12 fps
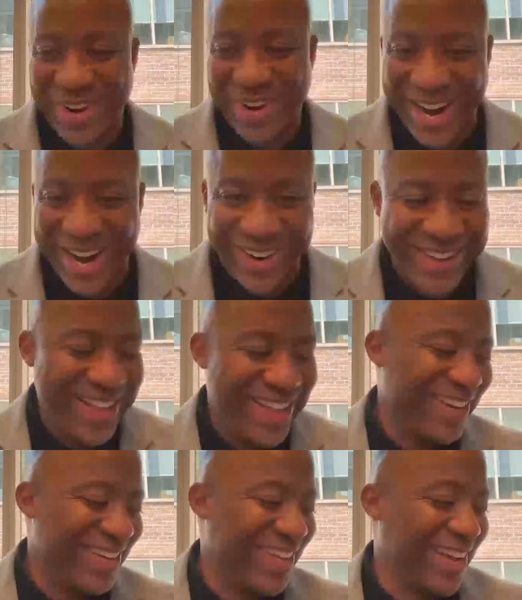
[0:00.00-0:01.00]
file
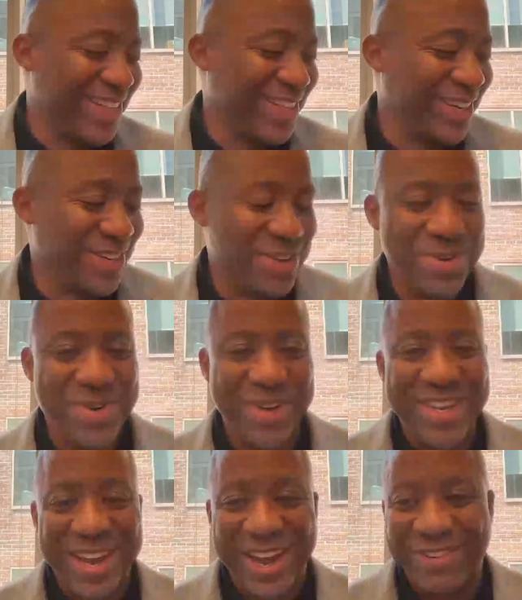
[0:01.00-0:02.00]
that uh, you
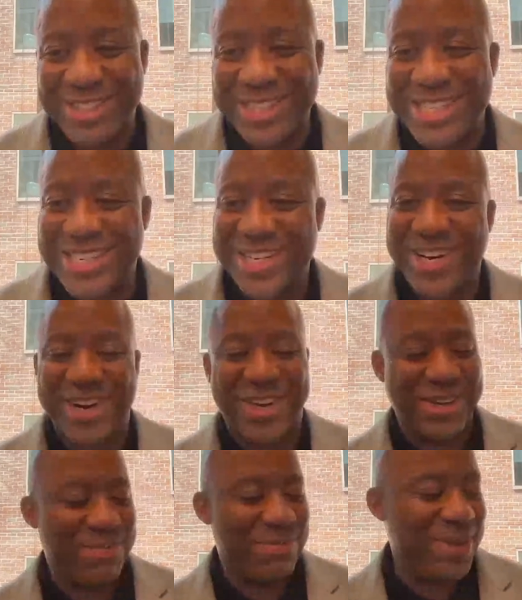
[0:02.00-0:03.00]
and the FCC are
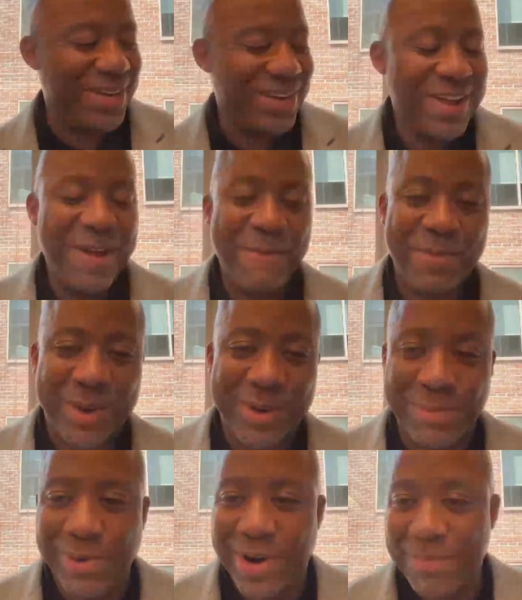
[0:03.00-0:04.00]
keeping
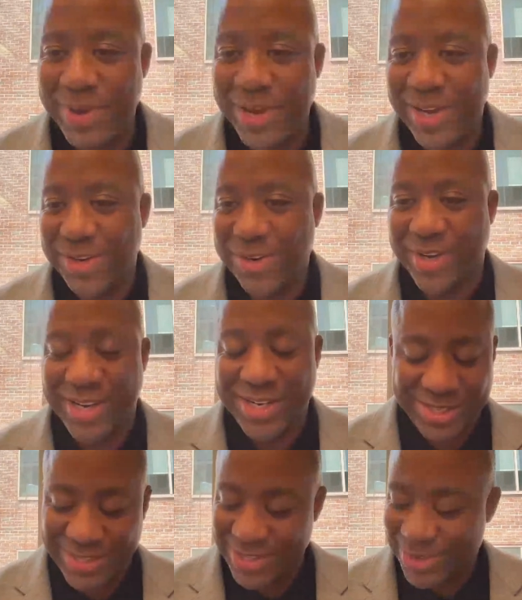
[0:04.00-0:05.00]
on broadband
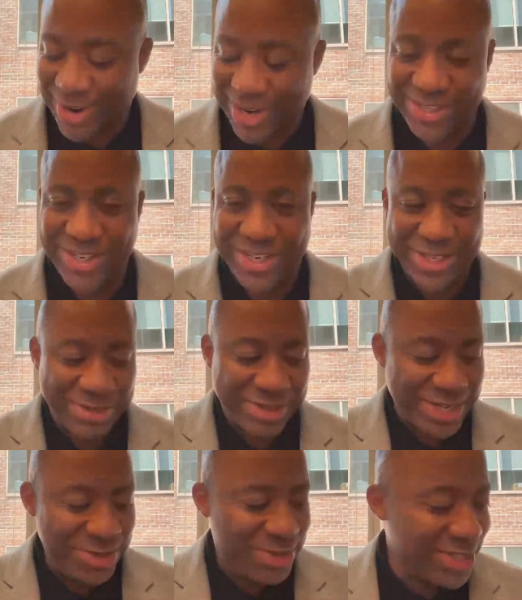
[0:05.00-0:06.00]
locations across the country.
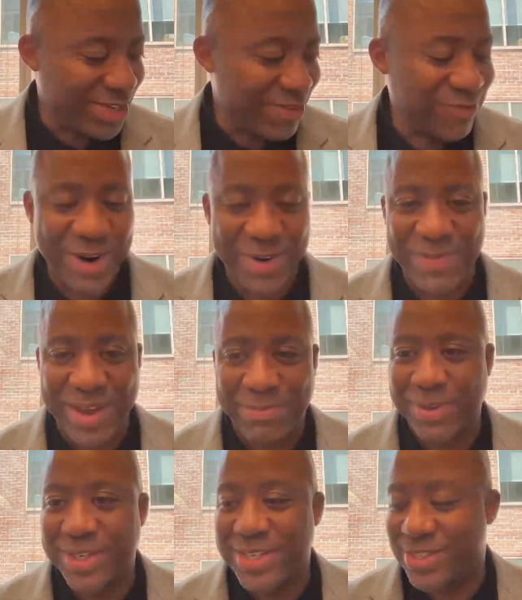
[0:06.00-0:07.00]
Can you just confirm
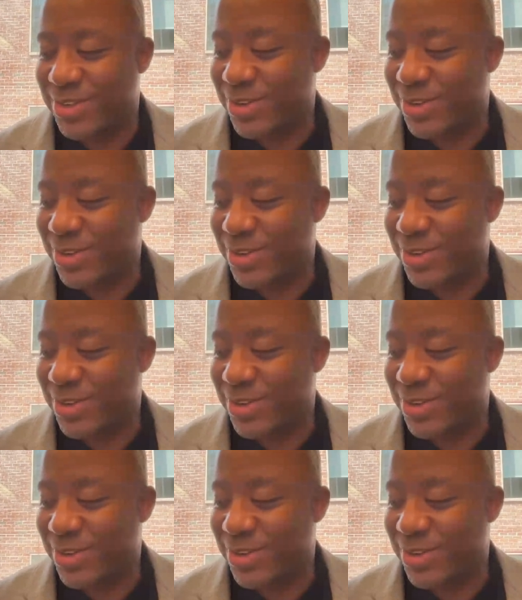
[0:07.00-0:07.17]
that, please?